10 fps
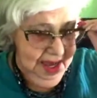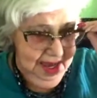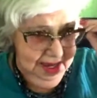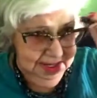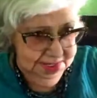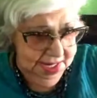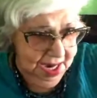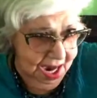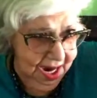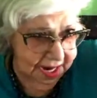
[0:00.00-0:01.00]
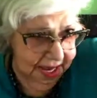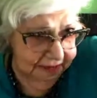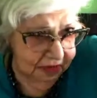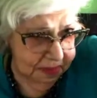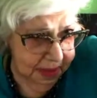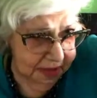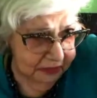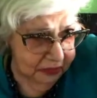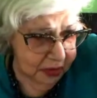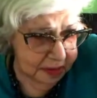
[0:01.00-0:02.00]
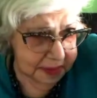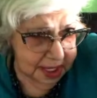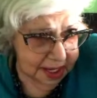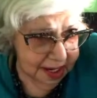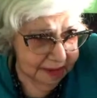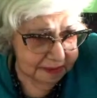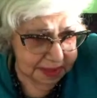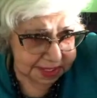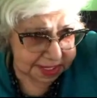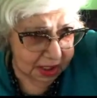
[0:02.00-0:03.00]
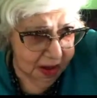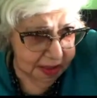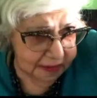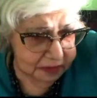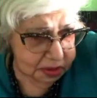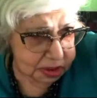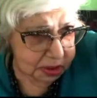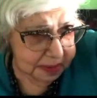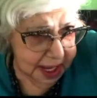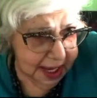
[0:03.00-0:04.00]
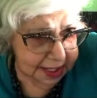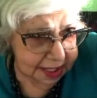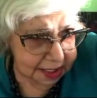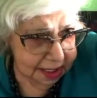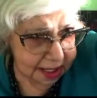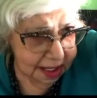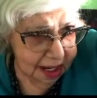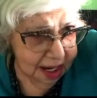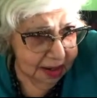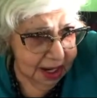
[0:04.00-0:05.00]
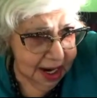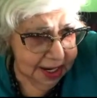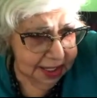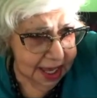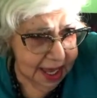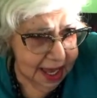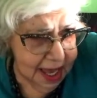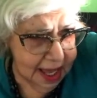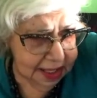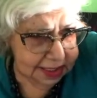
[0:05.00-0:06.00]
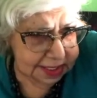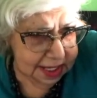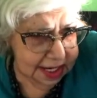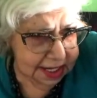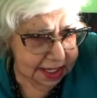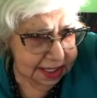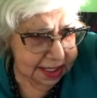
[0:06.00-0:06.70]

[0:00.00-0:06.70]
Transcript: And say hi to everybody for me. I missed all of you so bad. All right, Allison.